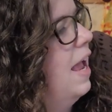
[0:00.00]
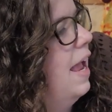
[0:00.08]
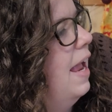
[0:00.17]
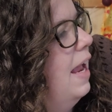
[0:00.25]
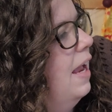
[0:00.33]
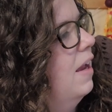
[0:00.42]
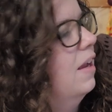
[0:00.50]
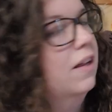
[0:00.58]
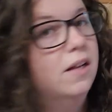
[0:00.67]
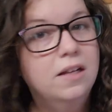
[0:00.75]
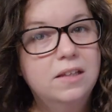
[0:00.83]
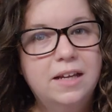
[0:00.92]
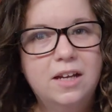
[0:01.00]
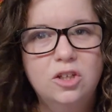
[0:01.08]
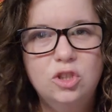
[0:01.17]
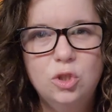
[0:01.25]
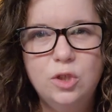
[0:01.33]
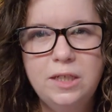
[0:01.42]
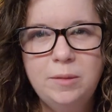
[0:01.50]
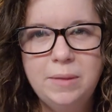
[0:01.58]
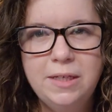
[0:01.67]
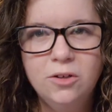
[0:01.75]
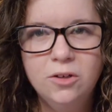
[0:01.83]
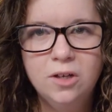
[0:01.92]
a like a
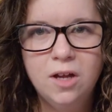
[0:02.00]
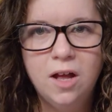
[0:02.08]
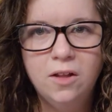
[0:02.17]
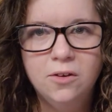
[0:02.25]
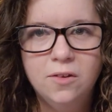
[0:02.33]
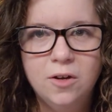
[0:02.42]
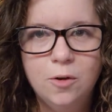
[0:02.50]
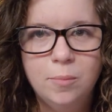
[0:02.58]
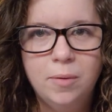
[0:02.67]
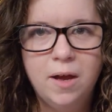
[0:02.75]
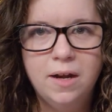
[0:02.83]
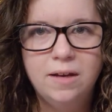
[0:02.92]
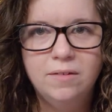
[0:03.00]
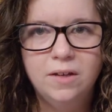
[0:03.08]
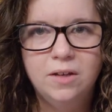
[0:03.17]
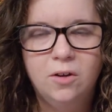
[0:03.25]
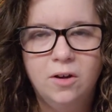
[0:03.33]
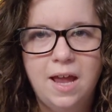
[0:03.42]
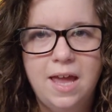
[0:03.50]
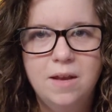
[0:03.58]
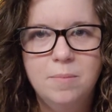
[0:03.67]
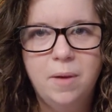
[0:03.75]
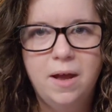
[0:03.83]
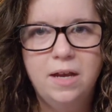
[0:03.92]
creamier color than her body. Like her head
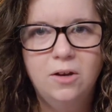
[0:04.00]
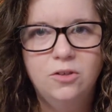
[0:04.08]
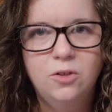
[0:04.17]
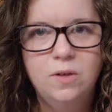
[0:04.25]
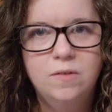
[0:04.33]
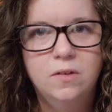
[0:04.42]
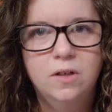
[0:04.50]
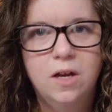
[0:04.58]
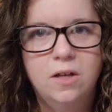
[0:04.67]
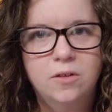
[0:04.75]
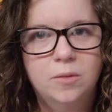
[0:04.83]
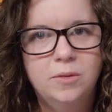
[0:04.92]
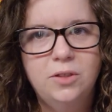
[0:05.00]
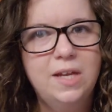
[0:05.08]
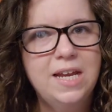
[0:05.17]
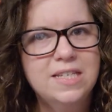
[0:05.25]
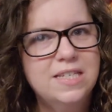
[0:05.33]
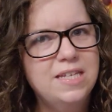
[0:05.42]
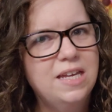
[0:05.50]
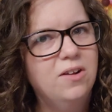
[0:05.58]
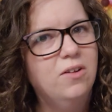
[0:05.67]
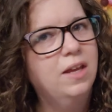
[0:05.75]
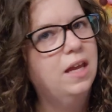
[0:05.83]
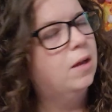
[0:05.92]
and body are two different color, but you can't see it
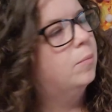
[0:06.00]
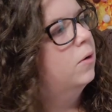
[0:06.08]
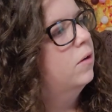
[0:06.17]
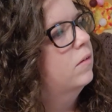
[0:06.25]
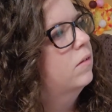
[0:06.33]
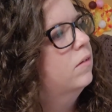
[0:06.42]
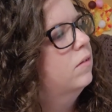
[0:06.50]
on camera.